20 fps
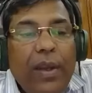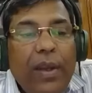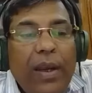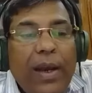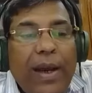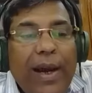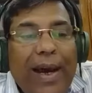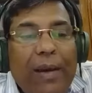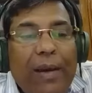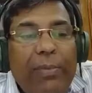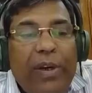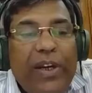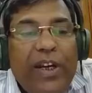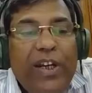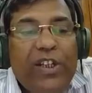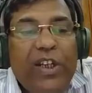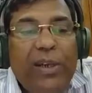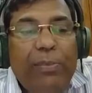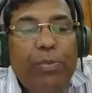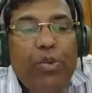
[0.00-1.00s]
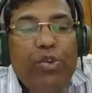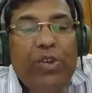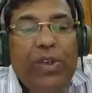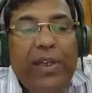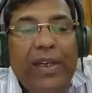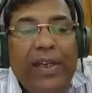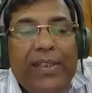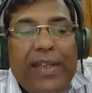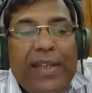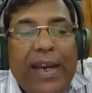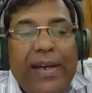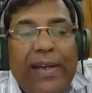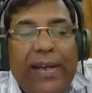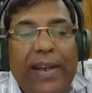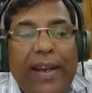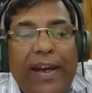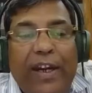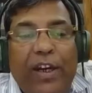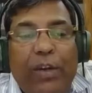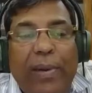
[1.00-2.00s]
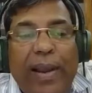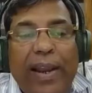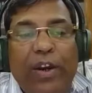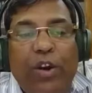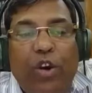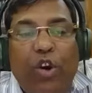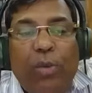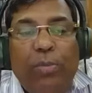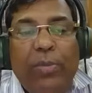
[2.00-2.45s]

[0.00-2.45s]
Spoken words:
Arbitration proceedings are dealt by normal